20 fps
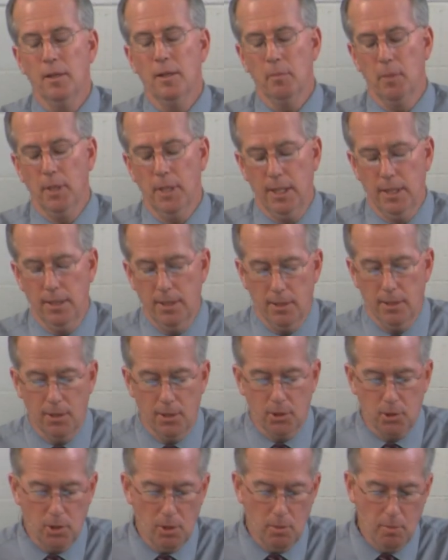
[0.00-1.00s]
But He did
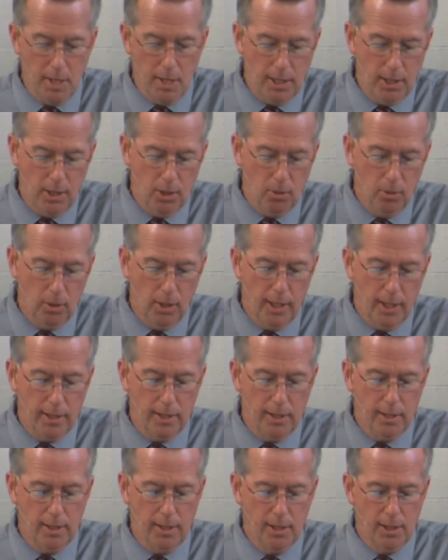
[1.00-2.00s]
this to make you like
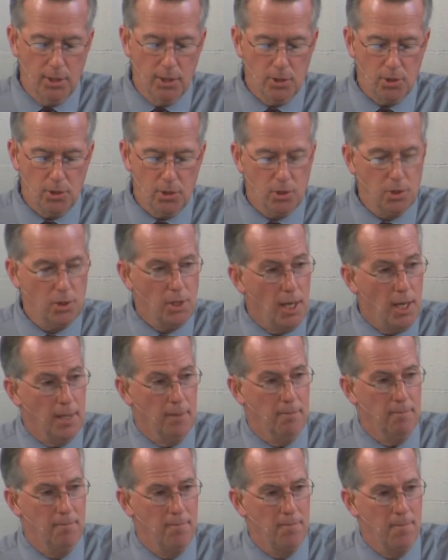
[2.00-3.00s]
His Son,
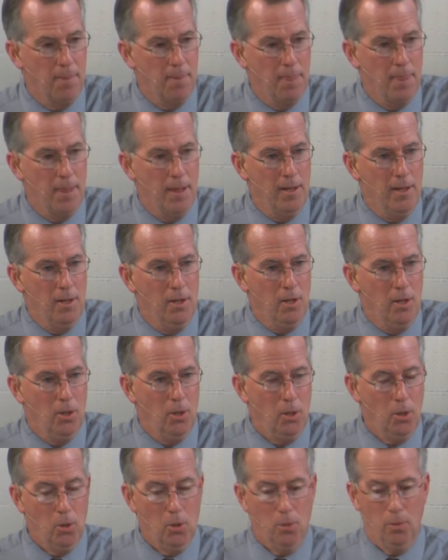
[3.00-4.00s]

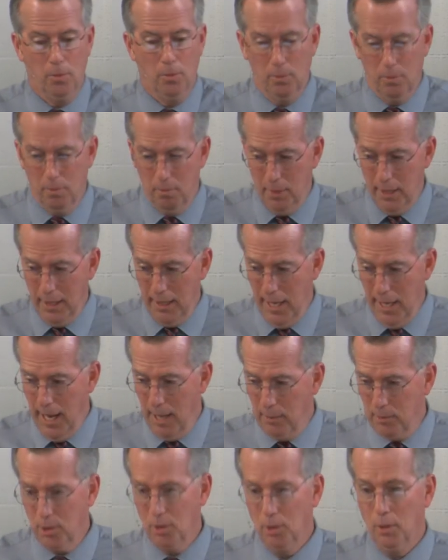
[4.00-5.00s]
who, being
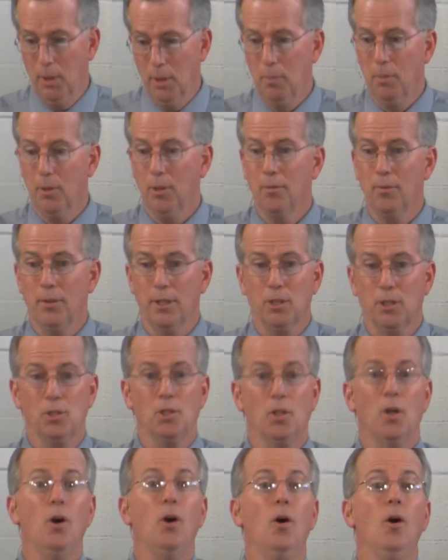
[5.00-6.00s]
absolutely perfect,
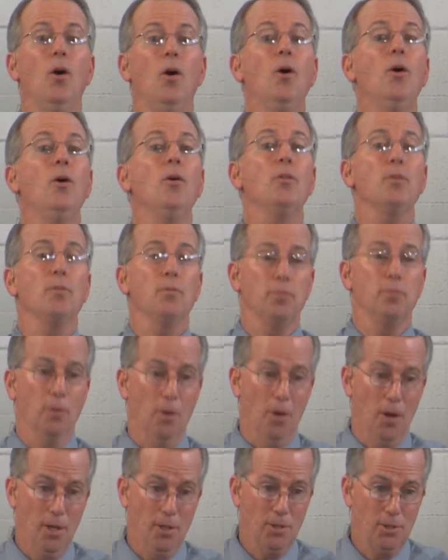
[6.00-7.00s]
saw all the
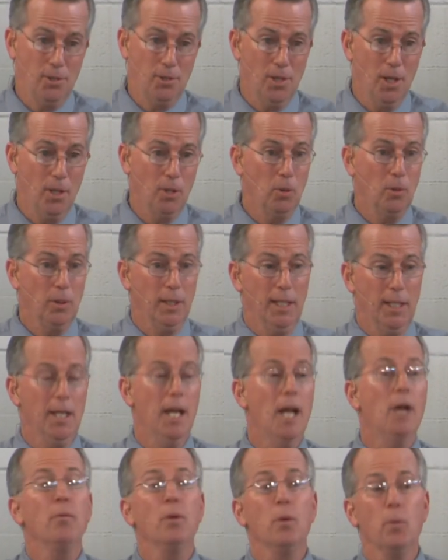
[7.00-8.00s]
flaws, not only in
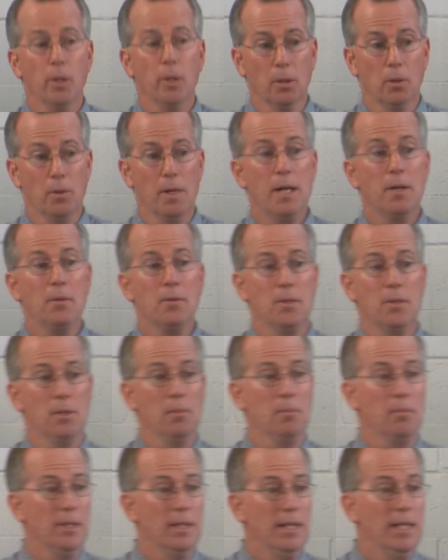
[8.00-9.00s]
everyone around
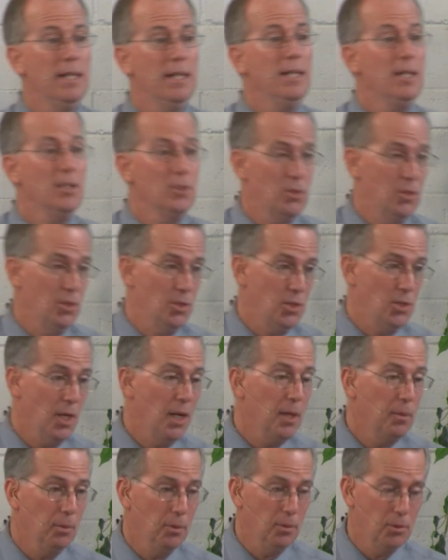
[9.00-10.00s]
Him, but in His
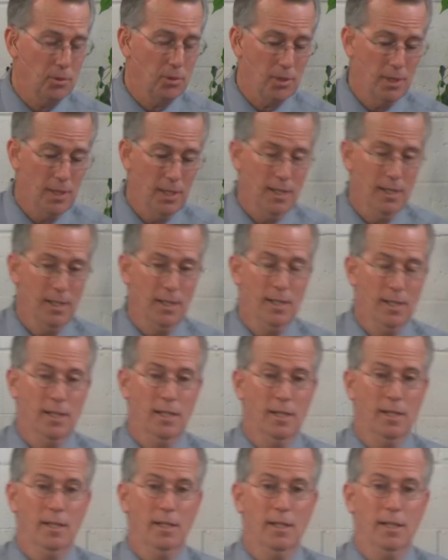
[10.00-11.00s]
disciples,
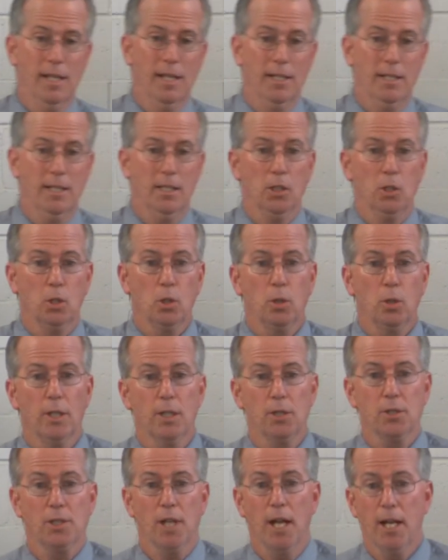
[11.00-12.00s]
and didn't
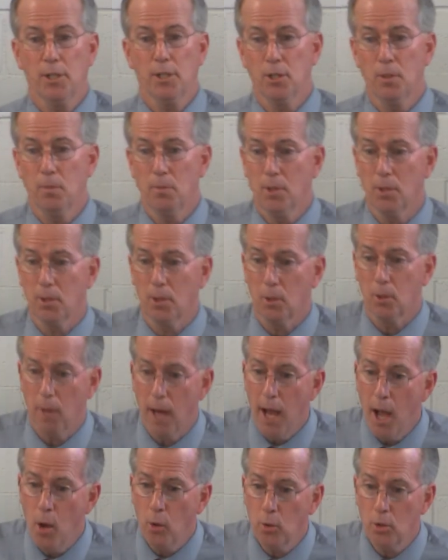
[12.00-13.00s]
criticize them to the
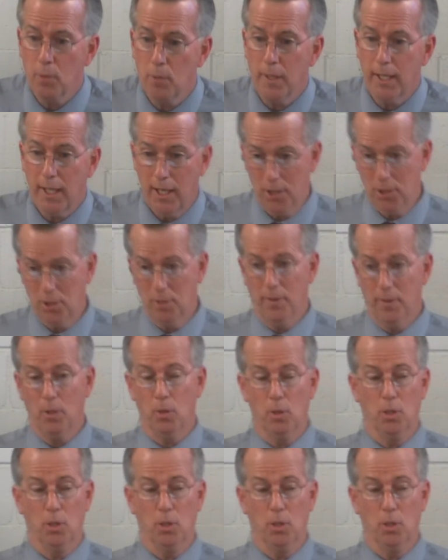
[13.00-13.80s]
ground because of it, or